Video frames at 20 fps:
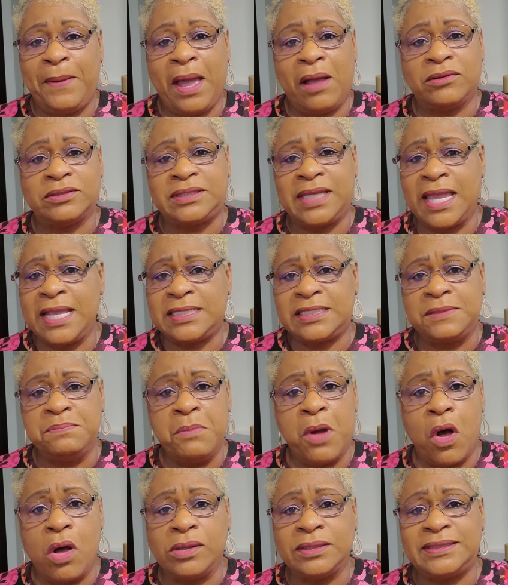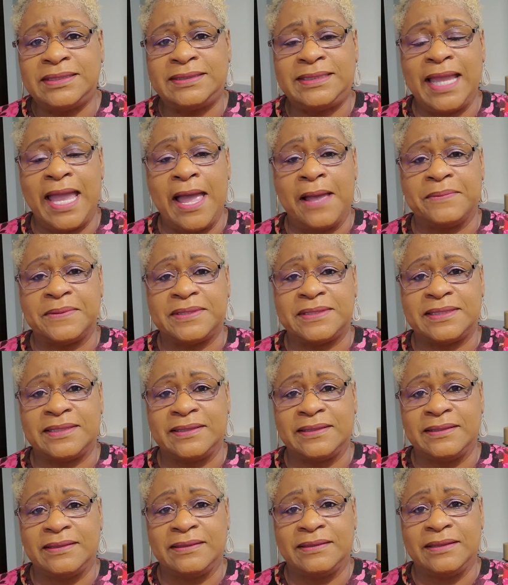out, take small steps,
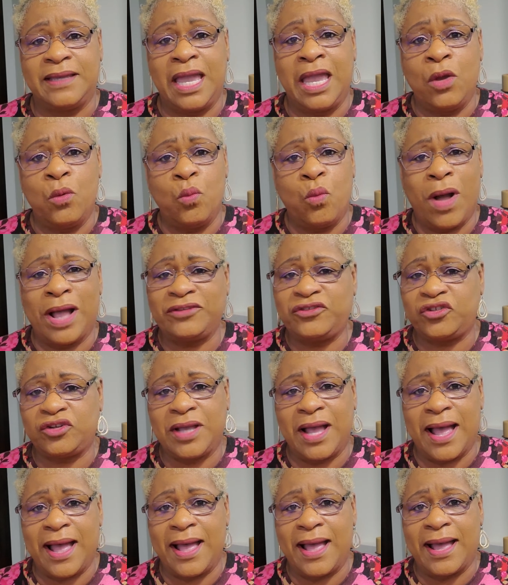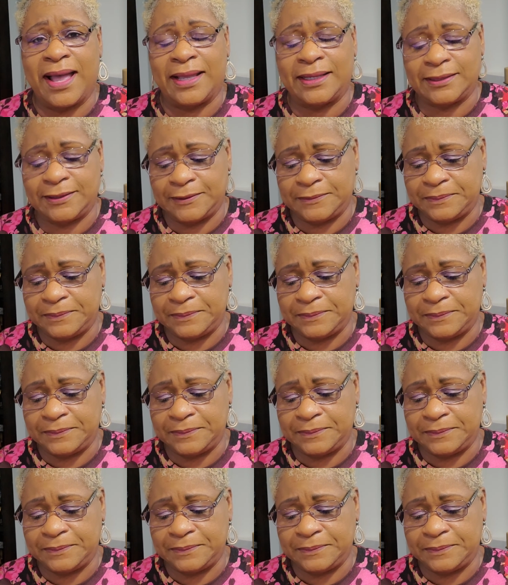and watch God.